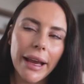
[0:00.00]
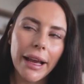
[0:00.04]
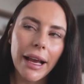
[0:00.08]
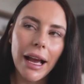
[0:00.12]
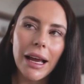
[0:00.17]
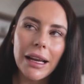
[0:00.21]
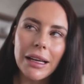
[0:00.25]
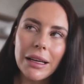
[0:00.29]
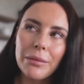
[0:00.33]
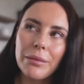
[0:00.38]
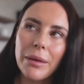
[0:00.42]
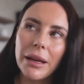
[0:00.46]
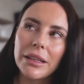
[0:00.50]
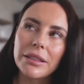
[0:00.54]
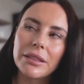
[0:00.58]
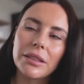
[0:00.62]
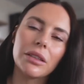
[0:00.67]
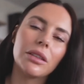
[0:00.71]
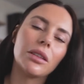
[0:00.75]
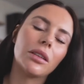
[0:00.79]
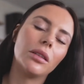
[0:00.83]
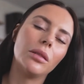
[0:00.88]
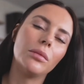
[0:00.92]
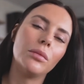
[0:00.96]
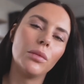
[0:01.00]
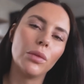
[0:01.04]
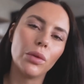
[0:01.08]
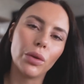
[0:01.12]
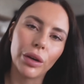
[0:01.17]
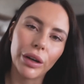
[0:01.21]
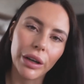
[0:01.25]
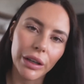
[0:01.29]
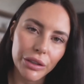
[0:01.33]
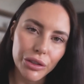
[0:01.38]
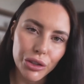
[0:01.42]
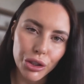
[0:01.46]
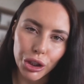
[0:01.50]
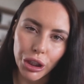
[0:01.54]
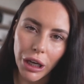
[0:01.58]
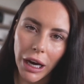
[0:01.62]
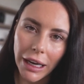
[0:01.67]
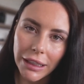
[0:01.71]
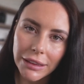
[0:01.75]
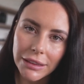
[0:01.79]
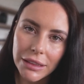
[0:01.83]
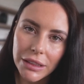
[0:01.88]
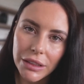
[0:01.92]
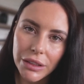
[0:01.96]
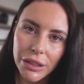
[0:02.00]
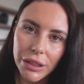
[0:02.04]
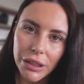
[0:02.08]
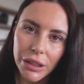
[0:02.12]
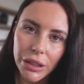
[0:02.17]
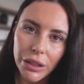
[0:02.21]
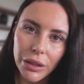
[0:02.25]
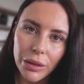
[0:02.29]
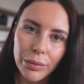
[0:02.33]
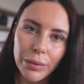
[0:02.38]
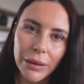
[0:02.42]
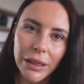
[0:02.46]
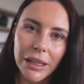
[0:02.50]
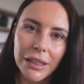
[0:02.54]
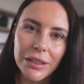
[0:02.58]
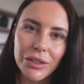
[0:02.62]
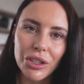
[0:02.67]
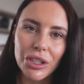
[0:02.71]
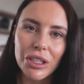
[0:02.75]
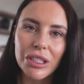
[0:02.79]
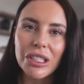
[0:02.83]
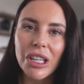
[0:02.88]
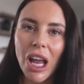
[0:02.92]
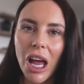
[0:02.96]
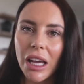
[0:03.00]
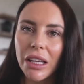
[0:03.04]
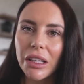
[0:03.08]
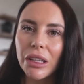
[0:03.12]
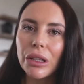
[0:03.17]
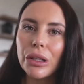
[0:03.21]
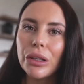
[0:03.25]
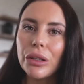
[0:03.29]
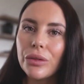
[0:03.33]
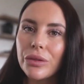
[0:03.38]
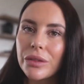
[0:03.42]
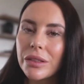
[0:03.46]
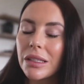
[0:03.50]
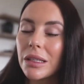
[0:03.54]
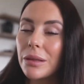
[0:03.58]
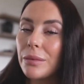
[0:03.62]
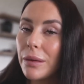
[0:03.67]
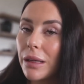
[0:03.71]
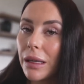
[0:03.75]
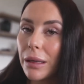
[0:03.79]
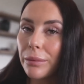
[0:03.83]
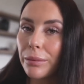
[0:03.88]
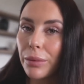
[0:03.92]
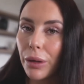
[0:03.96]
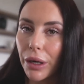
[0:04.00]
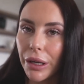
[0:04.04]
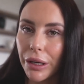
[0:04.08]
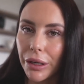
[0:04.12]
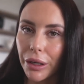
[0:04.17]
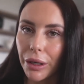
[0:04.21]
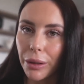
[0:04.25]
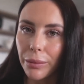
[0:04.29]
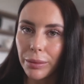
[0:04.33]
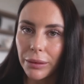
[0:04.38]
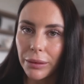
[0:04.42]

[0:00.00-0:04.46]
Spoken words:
it kind of makes a girl more attracted to you because she's not used to being put in her